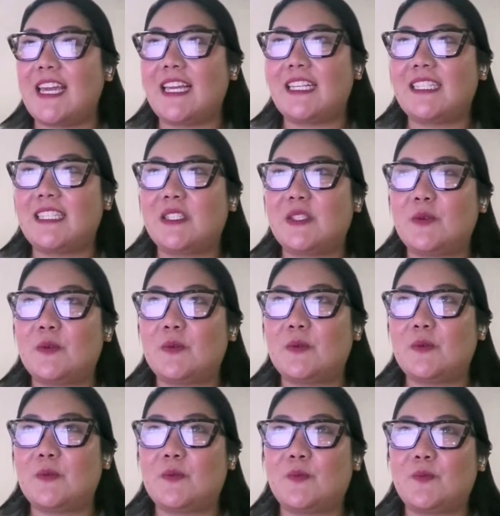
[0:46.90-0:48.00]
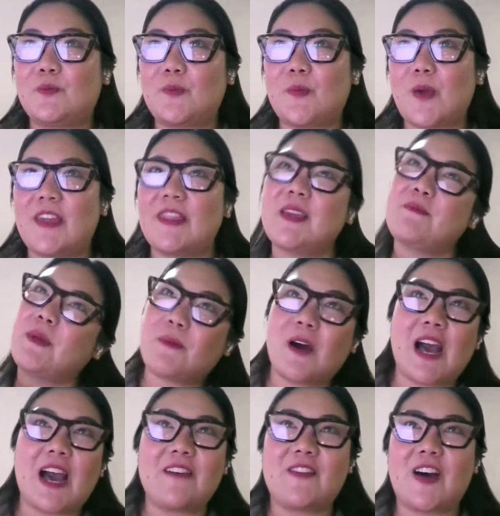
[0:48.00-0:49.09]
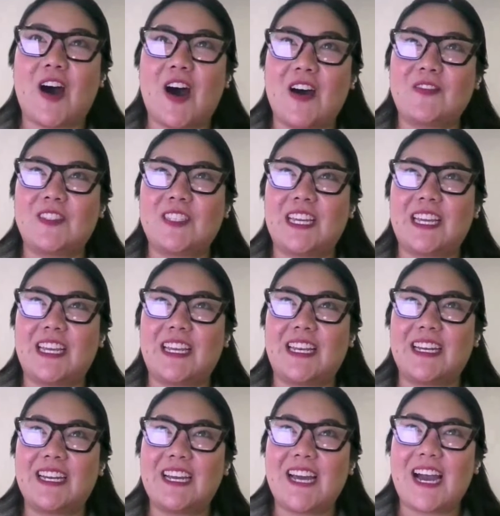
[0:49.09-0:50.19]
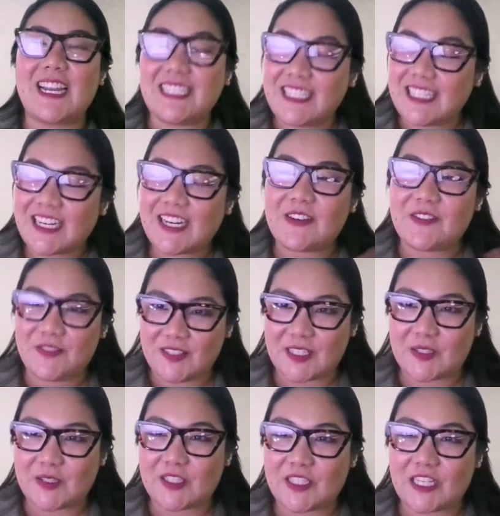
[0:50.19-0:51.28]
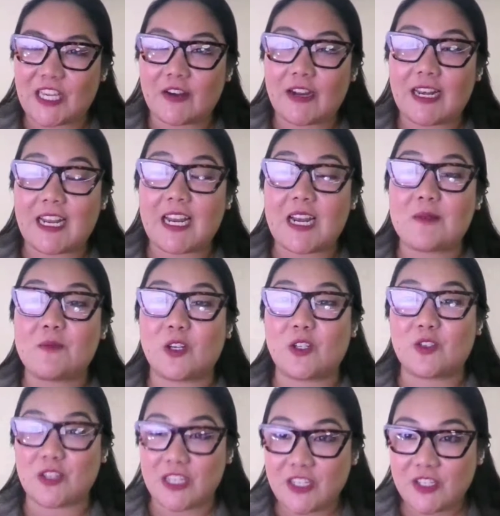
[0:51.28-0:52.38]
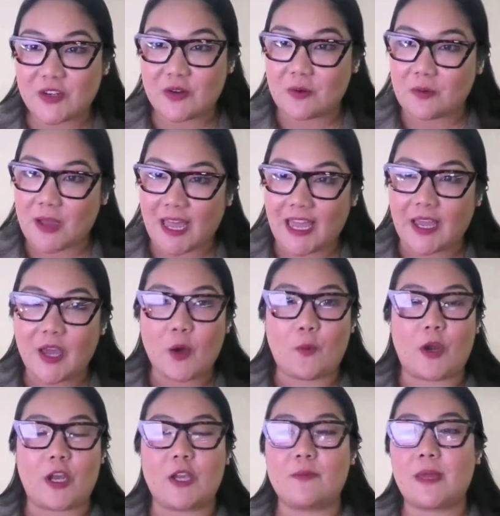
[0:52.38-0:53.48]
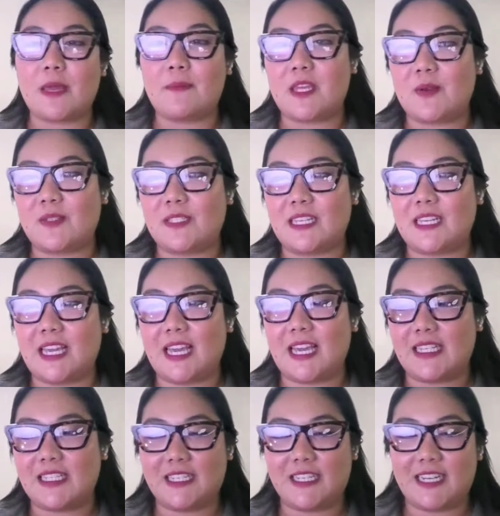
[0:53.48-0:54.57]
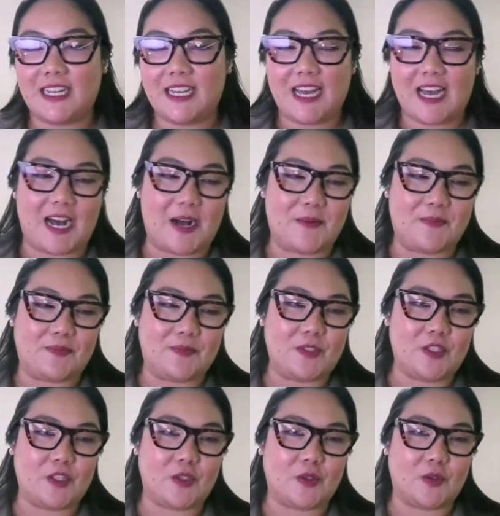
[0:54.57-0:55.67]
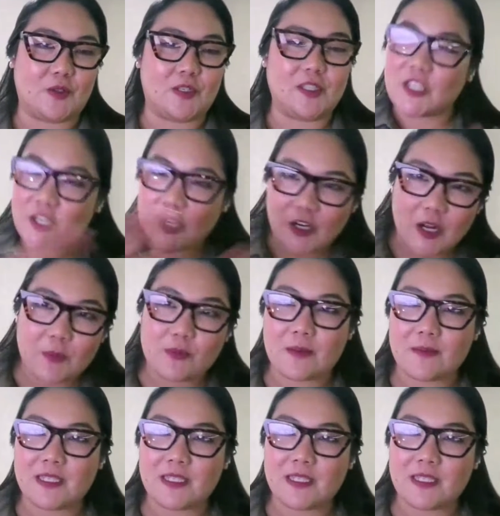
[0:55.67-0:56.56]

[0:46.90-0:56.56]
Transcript: is I think people have often an idea of physical security in a more traditional way where you're maybe using it um, to secure a